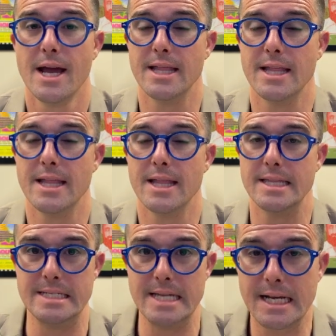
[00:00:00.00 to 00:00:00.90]
In the
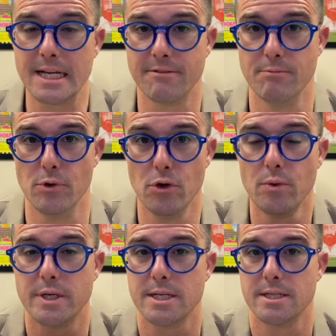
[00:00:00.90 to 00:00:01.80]
indicative mood,
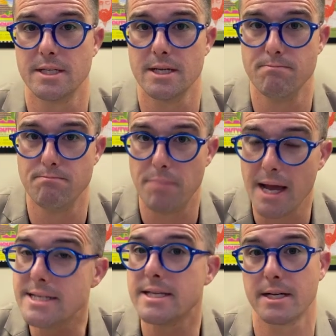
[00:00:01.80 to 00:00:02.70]
which is the
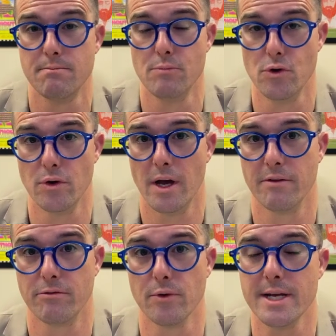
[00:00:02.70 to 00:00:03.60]
basic mood
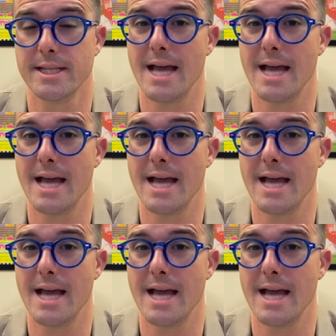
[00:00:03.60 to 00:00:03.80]
of Greek,